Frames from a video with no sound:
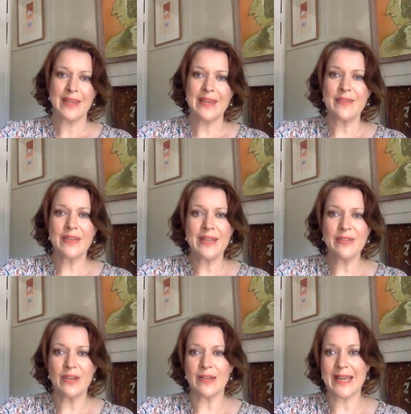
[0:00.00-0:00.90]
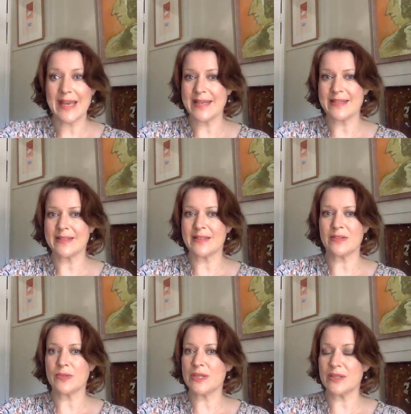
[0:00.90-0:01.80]
Even if our gaze does
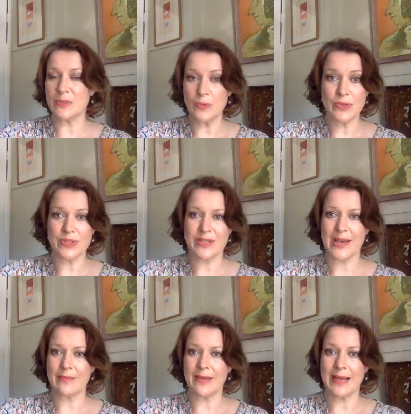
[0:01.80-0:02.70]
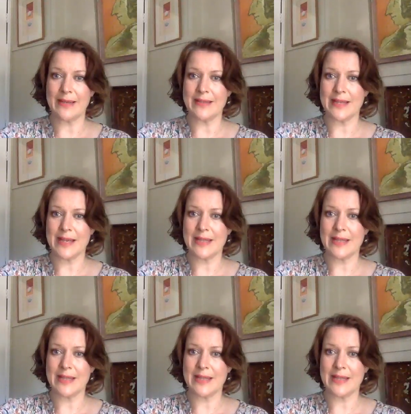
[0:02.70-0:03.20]
not exhaust that reality,